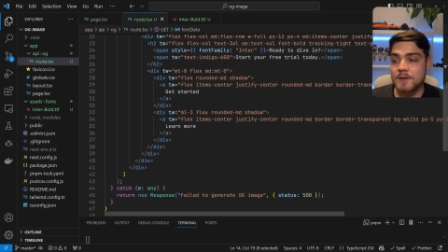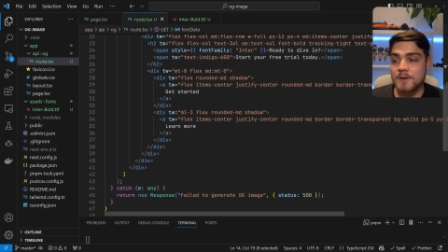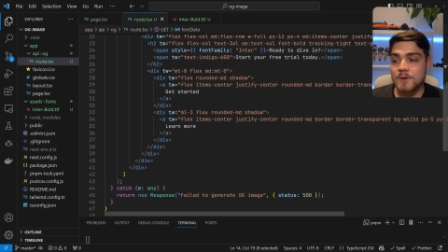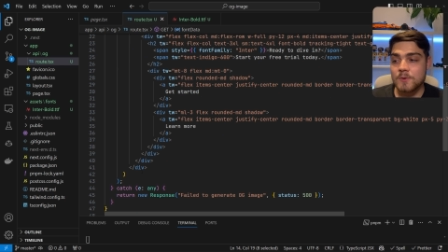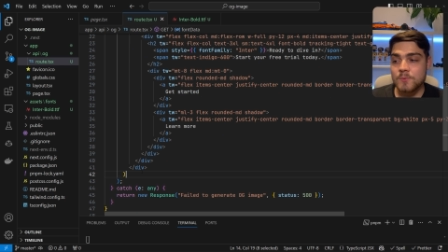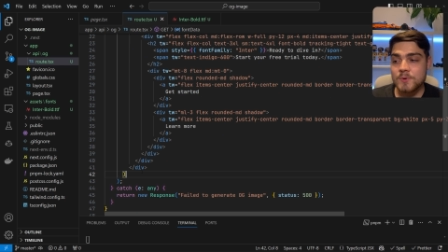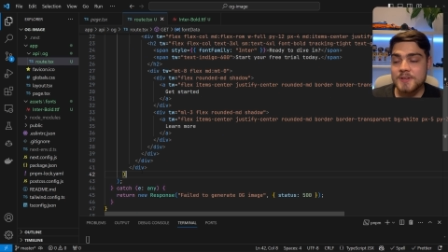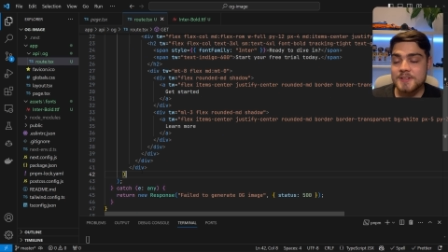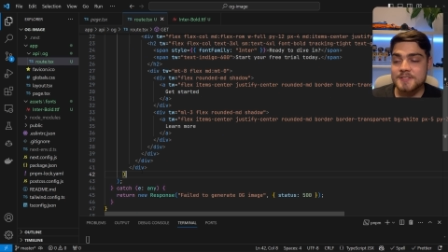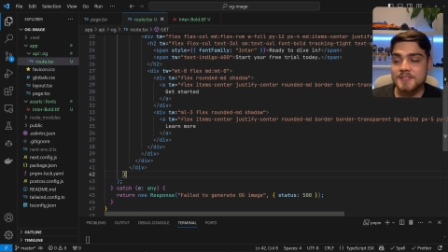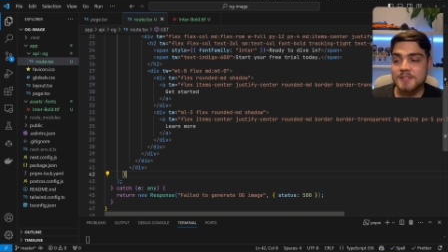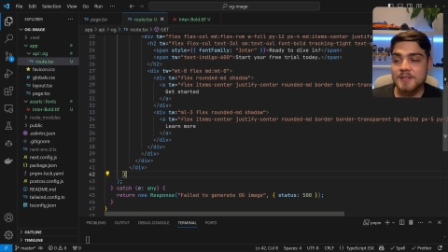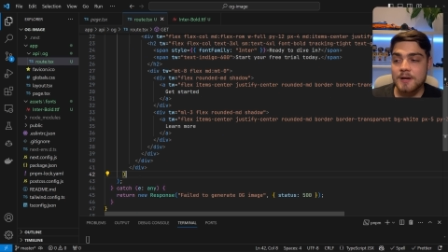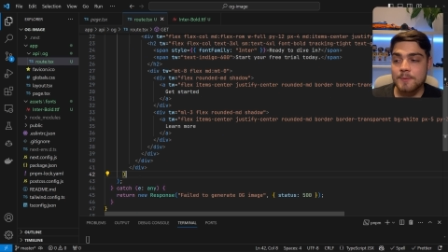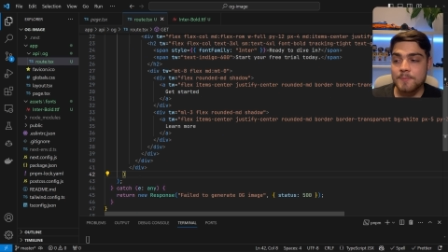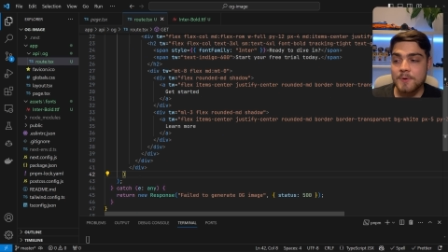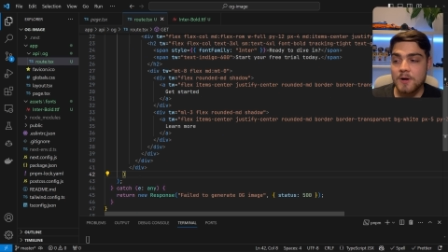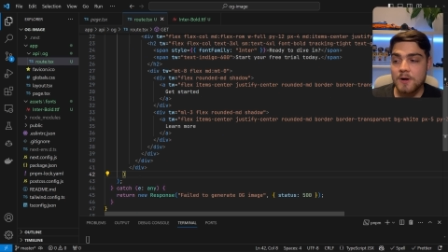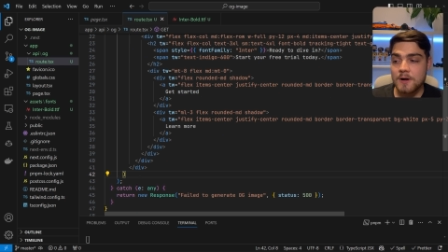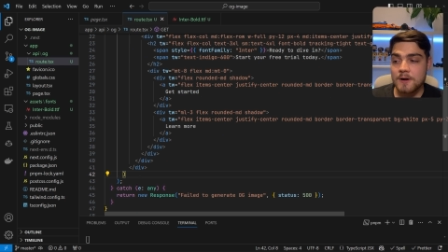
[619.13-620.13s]
we need to
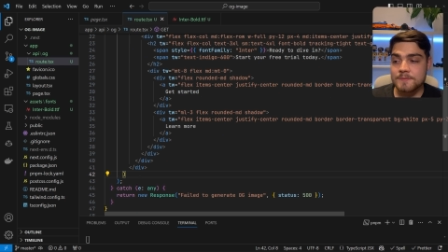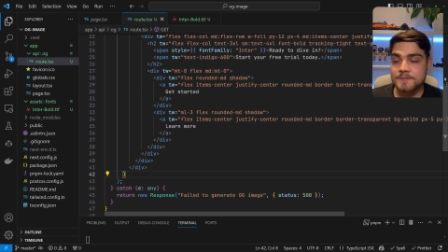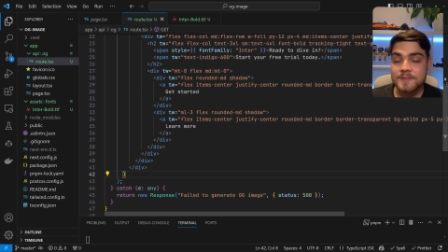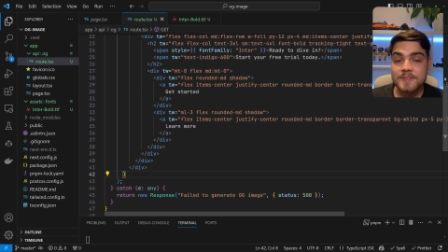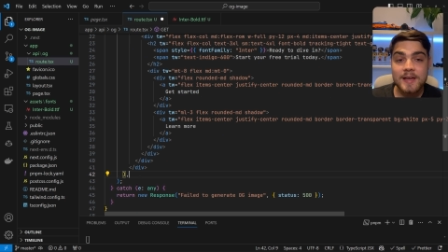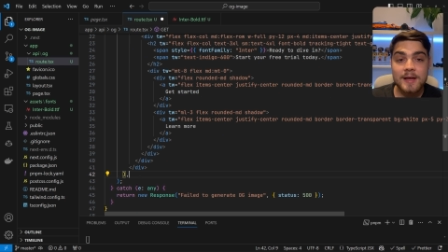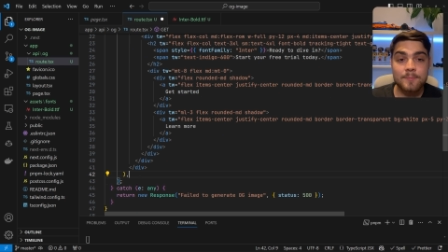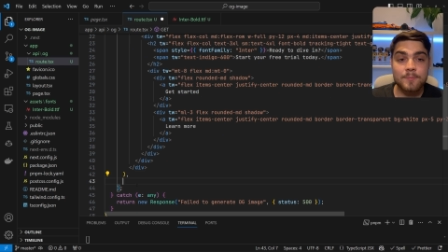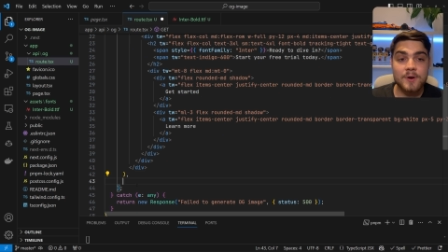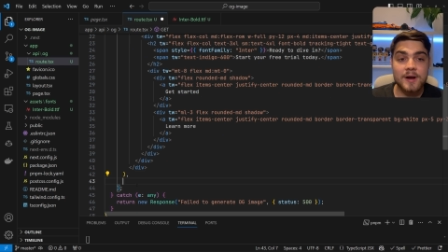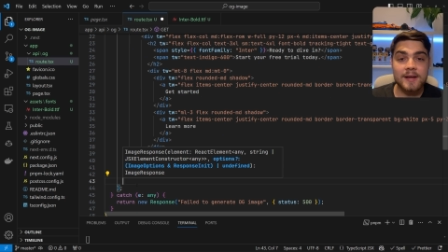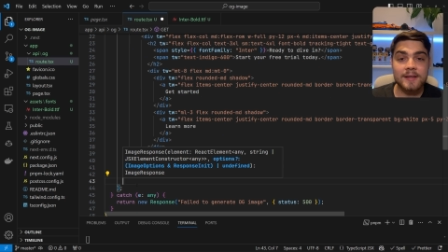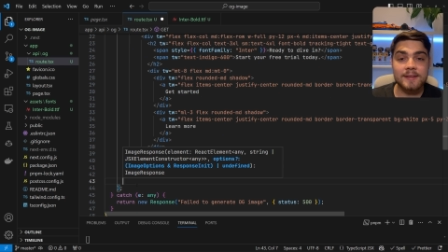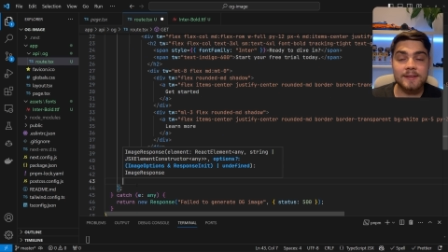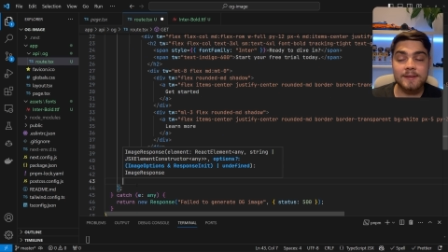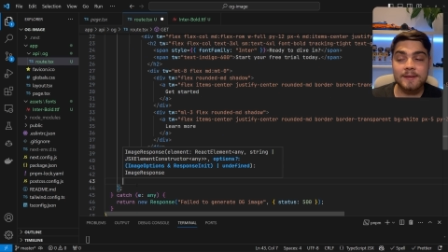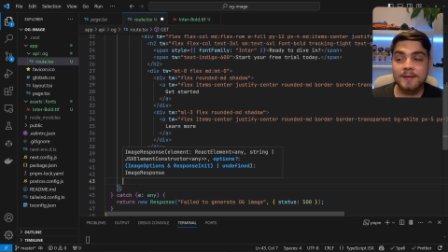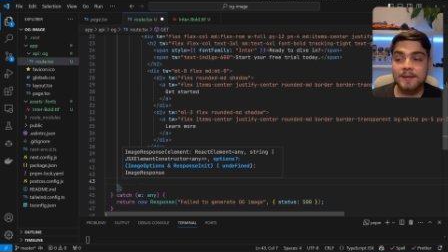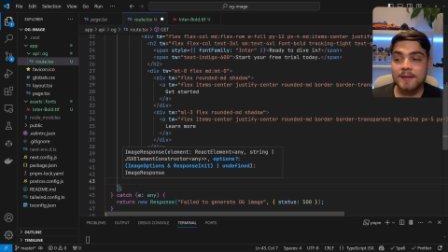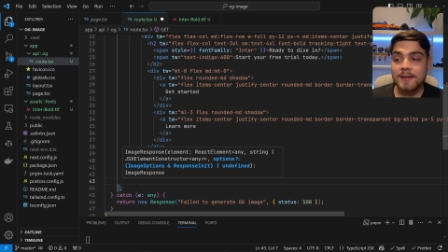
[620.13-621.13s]
come after that
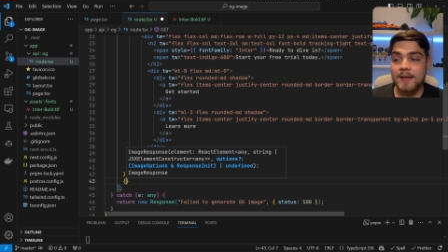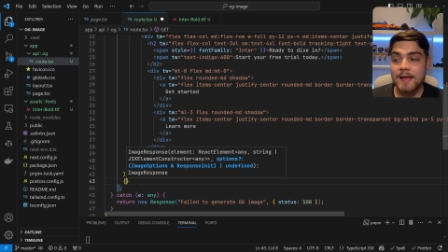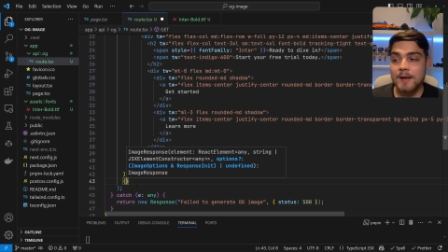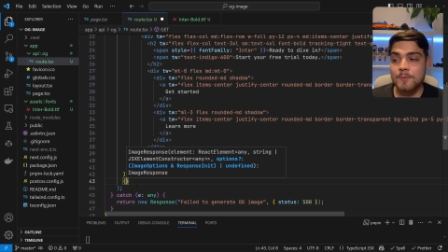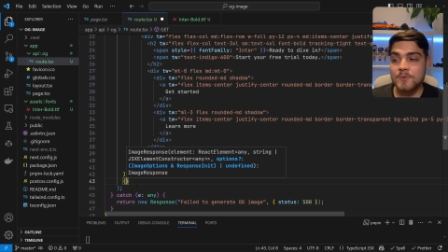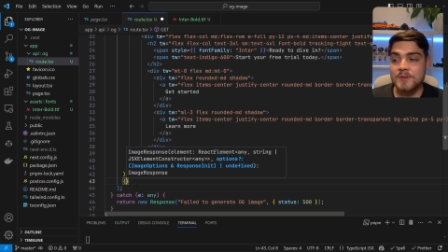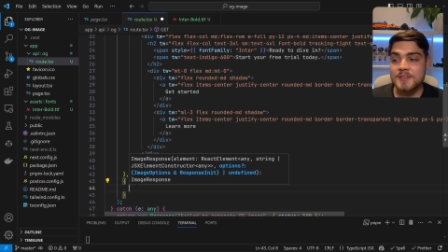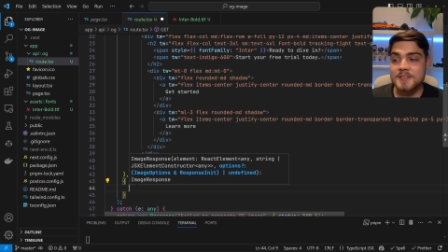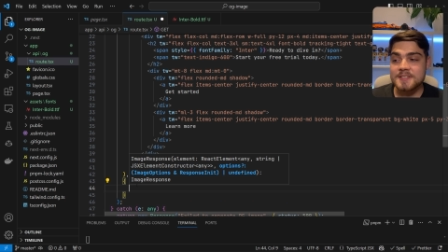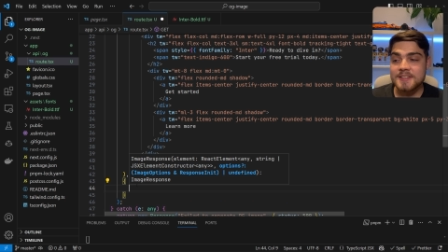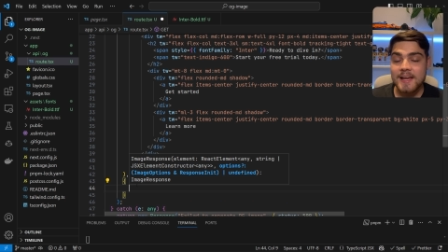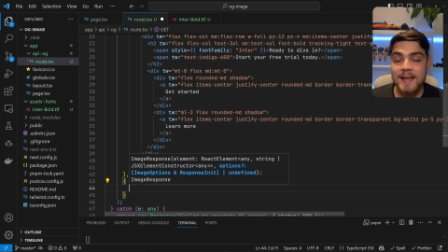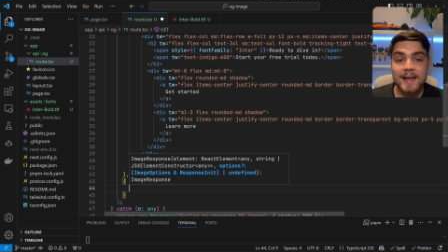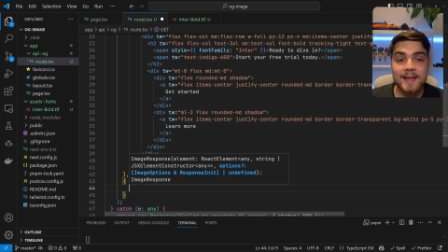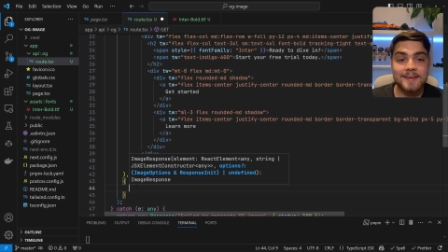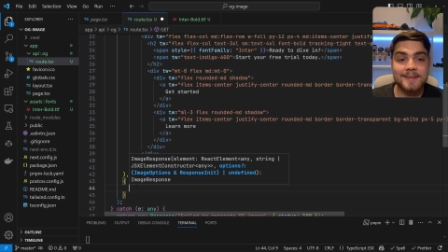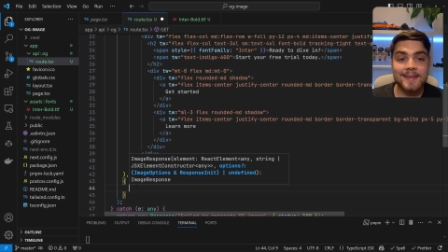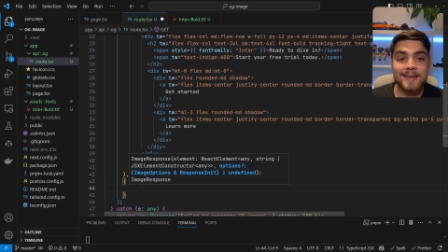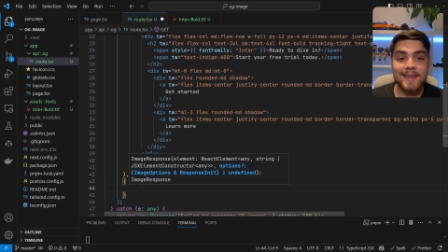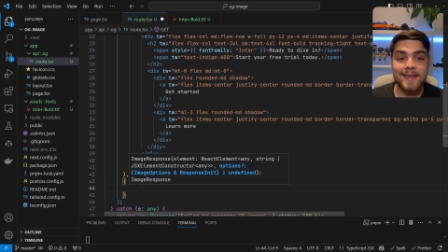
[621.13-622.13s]
bracket and we need to
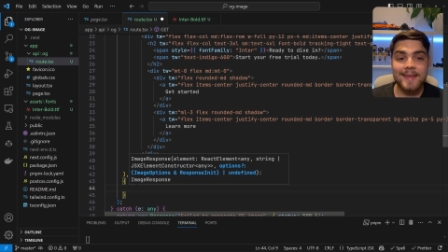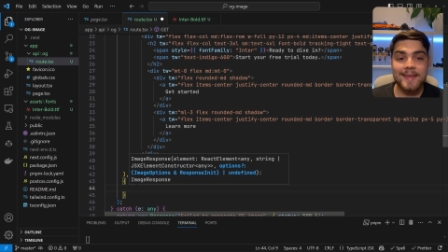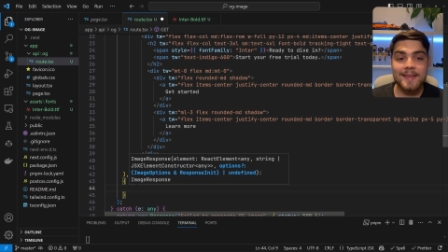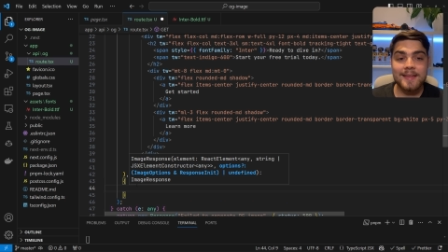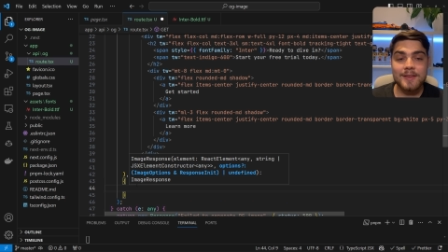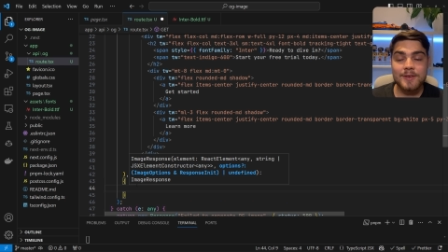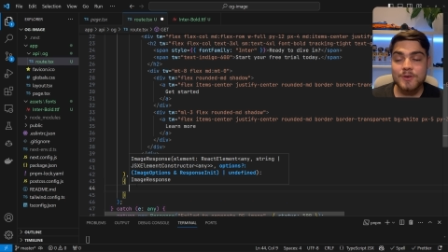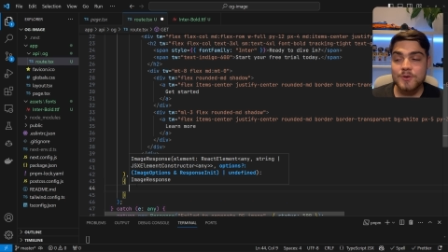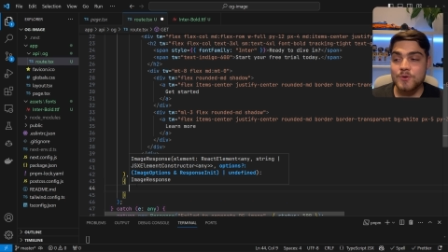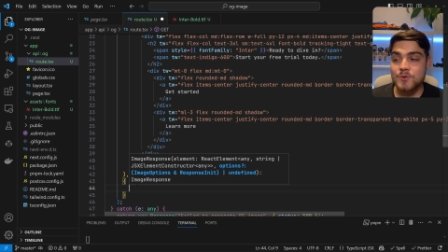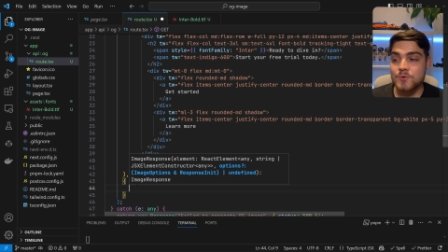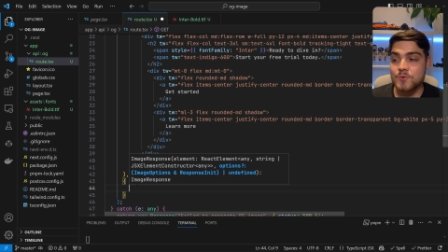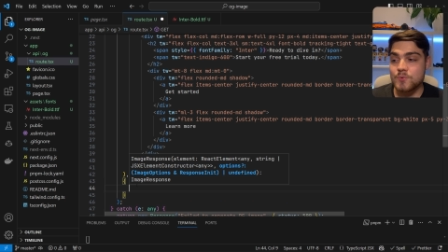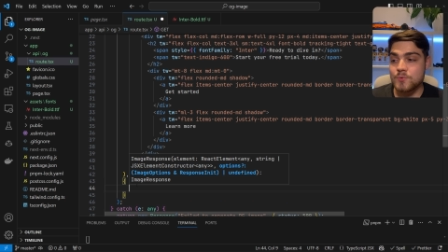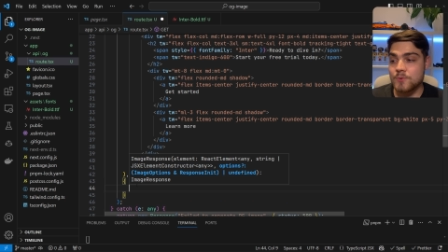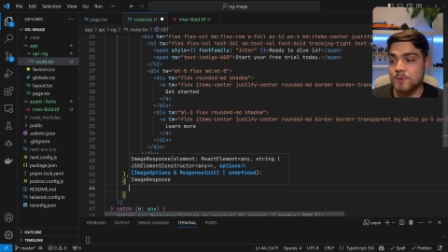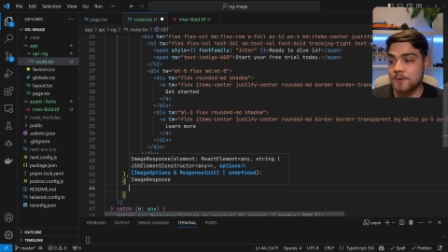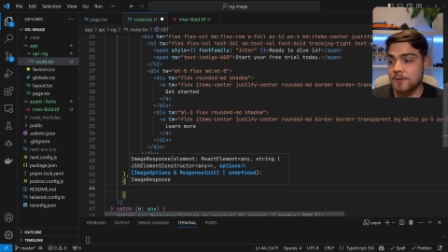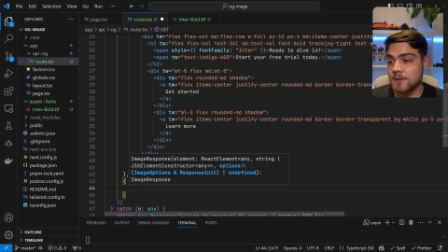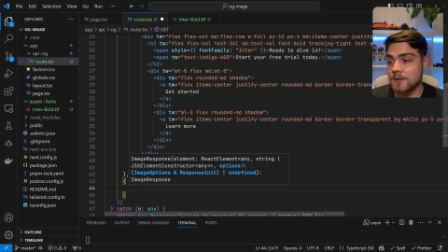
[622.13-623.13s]
add a new
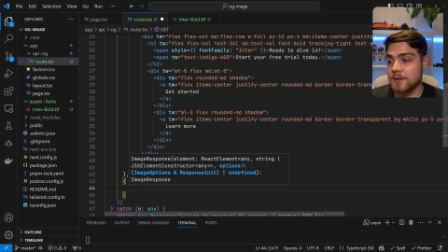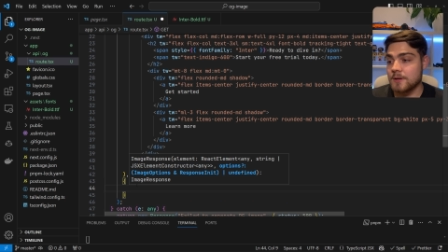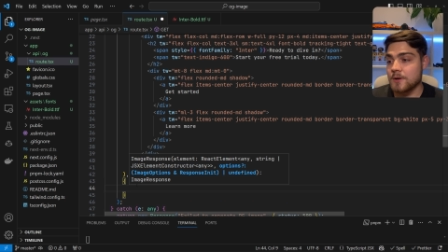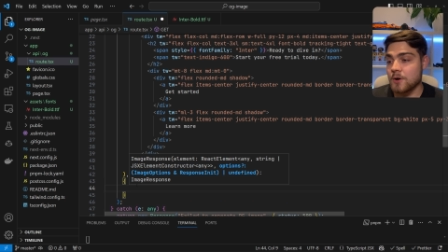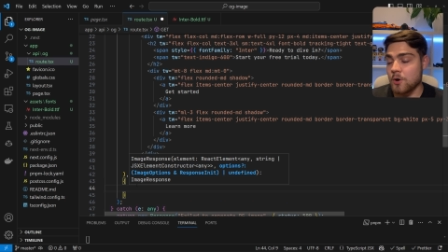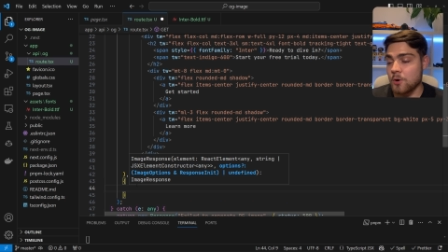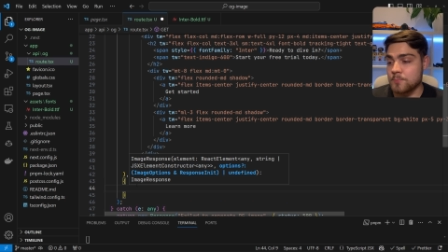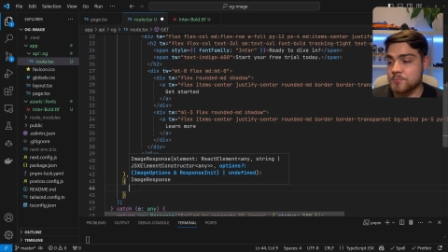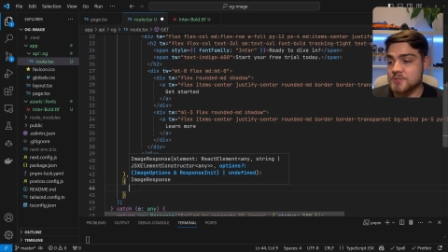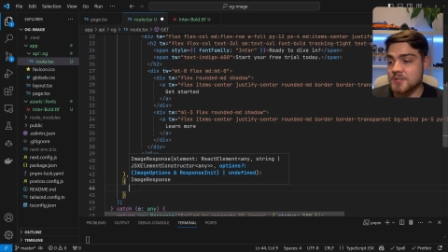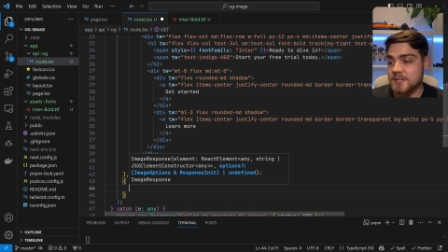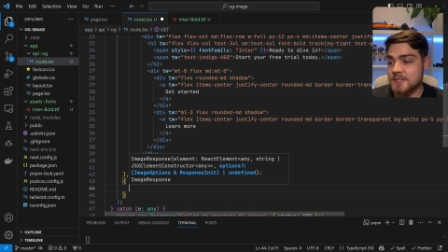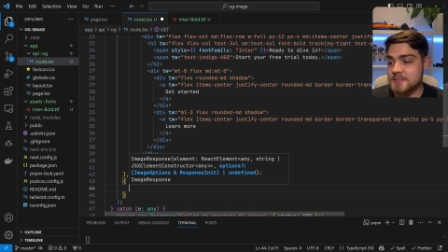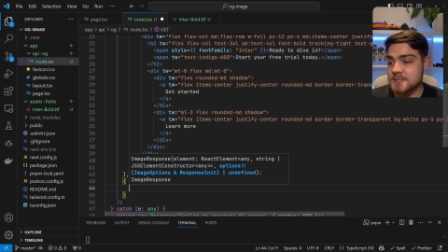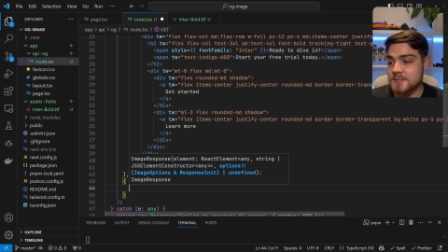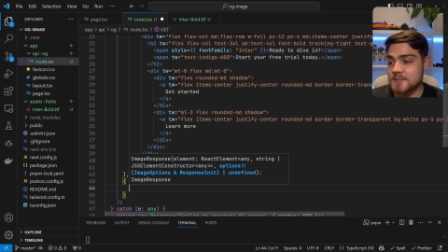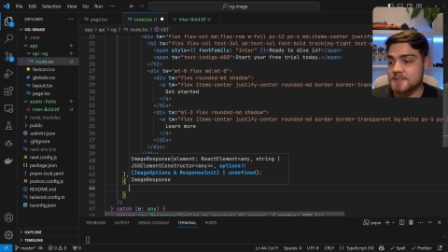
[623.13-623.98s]
object.